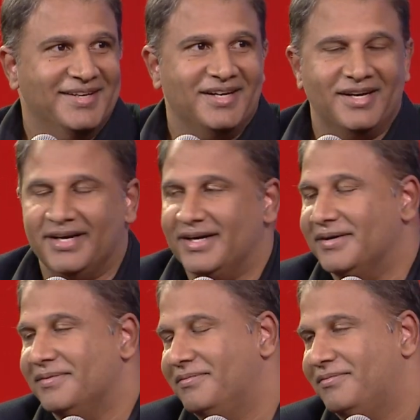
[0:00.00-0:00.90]

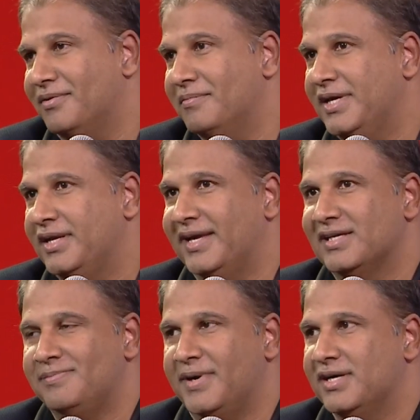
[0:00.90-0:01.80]
For me,
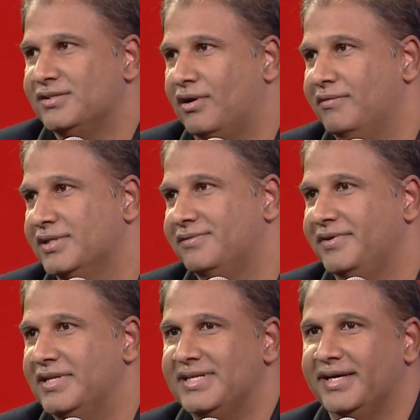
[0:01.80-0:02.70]
TechSparks always
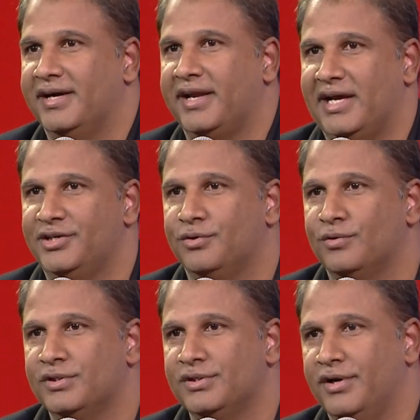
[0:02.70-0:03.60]
feels like a crash
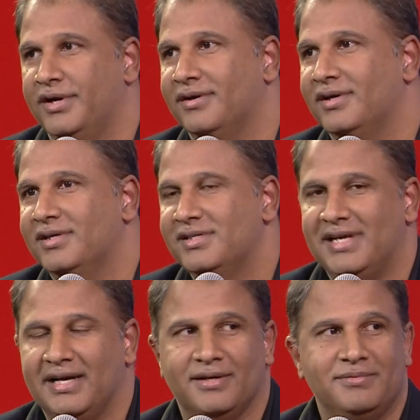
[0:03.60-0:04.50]
course on
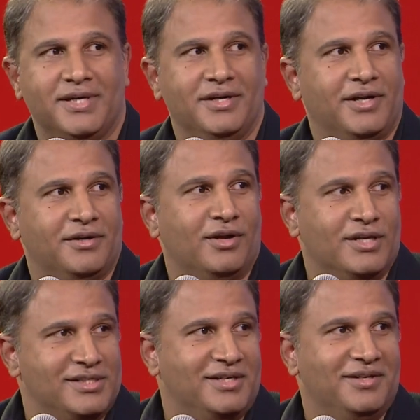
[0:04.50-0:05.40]
startups and
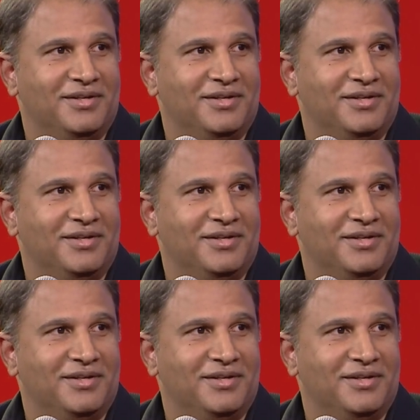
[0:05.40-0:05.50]
technology.